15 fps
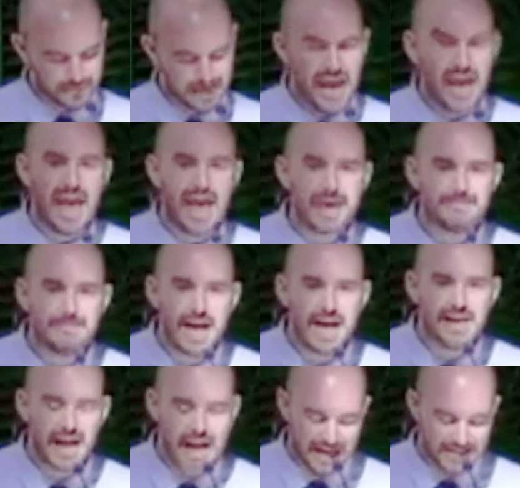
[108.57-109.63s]

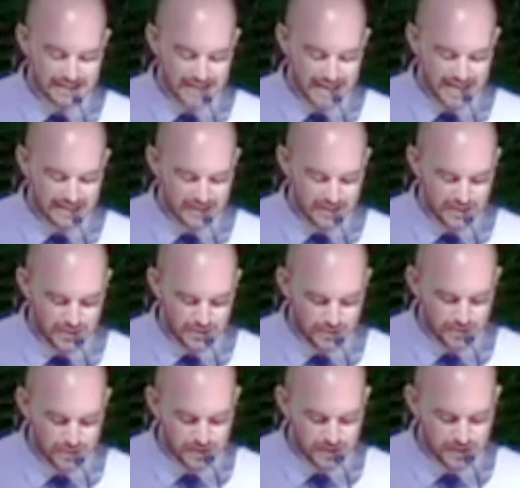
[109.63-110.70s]
Amen, I say to
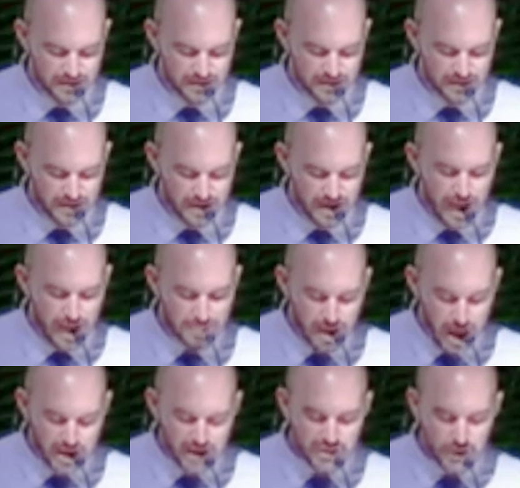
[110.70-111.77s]
you,
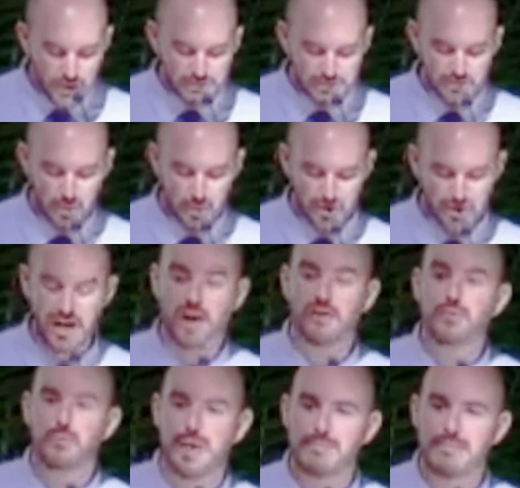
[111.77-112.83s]
among those born
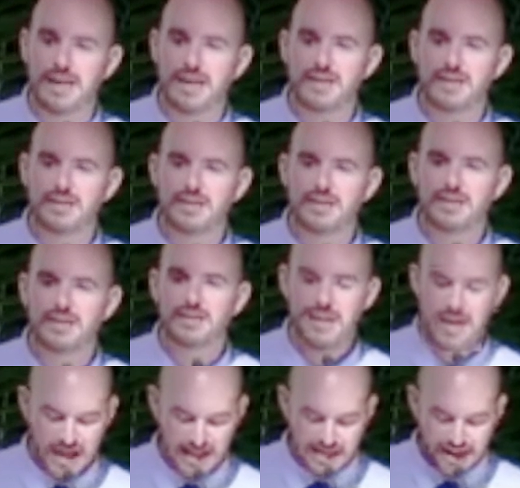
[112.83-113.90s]
of women,
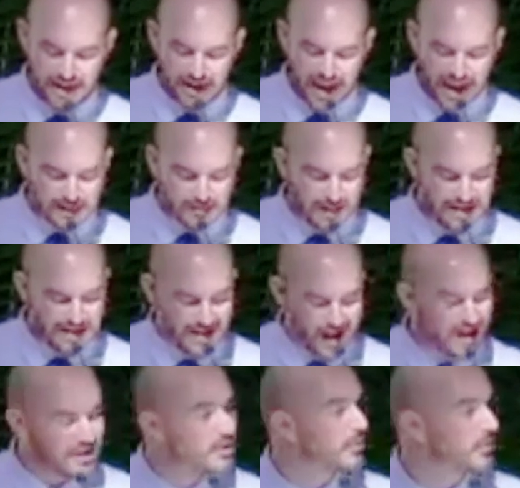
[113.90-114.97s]
there has been
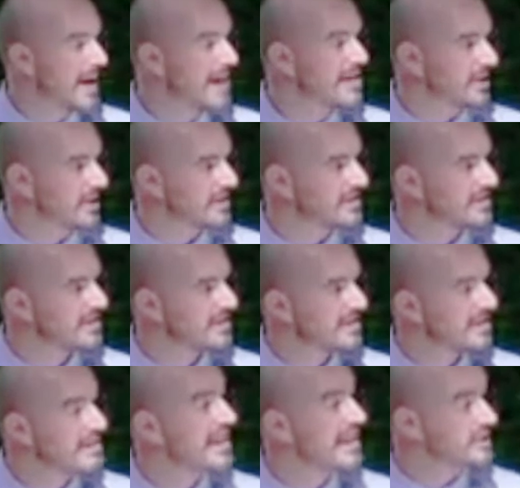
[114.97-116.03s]
none greater
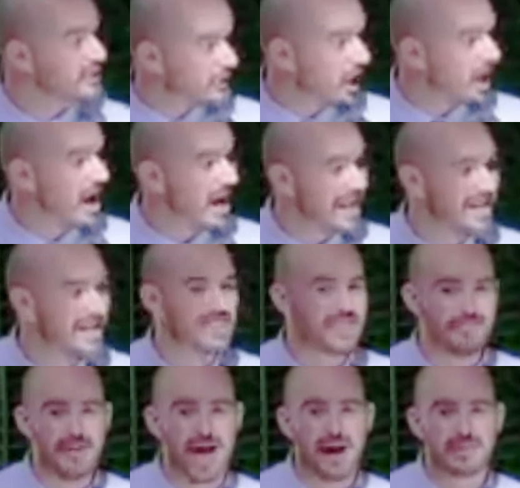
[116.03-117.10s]
than John the
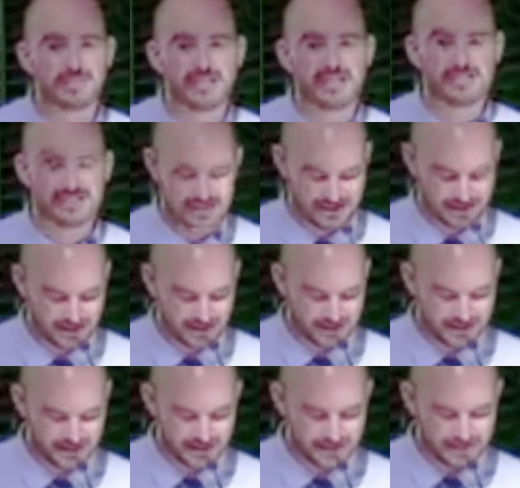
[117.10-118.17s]
Baptist.
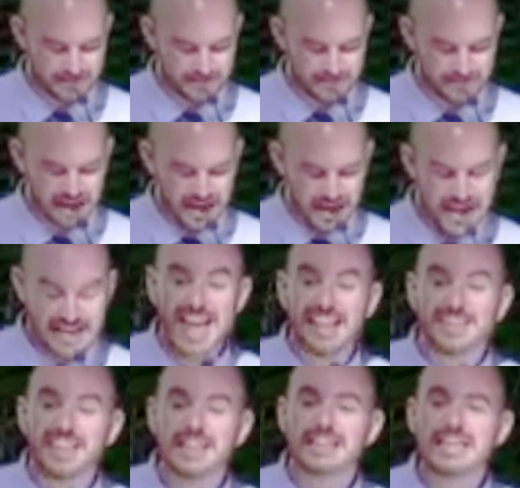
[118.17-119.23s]

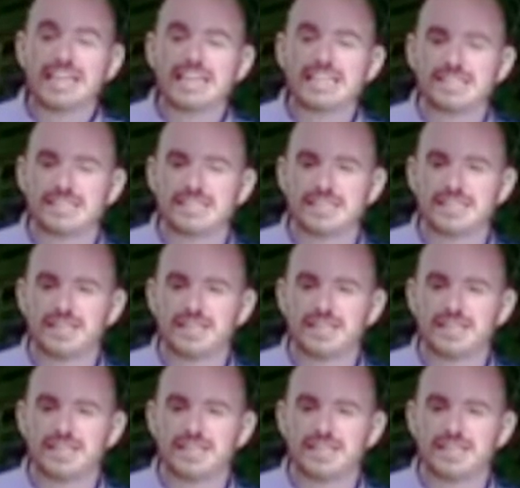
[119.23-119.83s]
Yet the least